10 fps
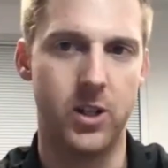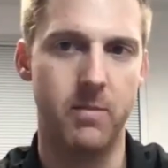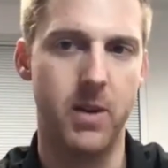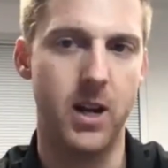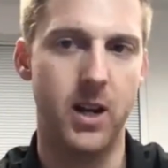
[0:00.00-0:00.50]

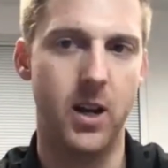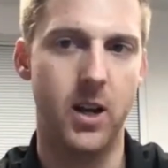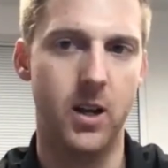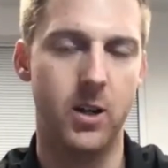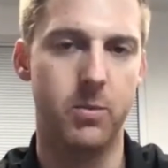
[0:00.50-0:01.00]
I'm not
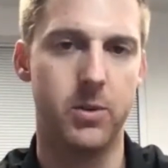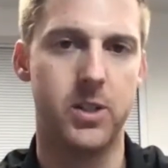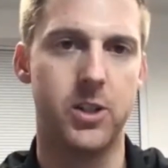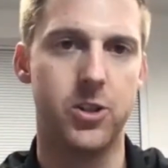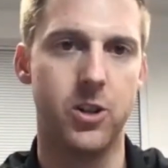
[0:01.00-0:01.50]

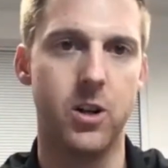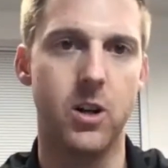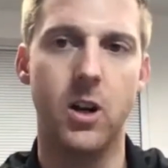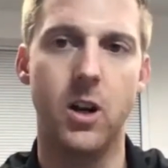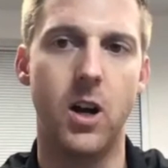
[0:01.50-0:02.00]
100%
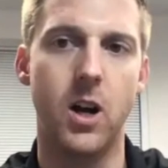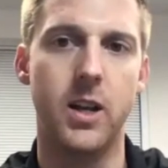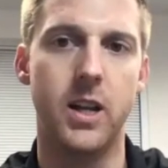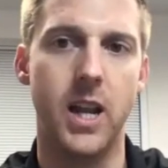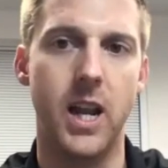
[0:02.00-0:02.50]
sure
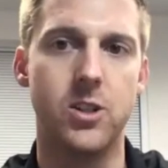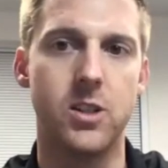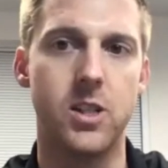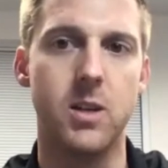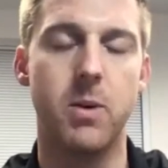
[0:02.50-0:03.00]
on an agency,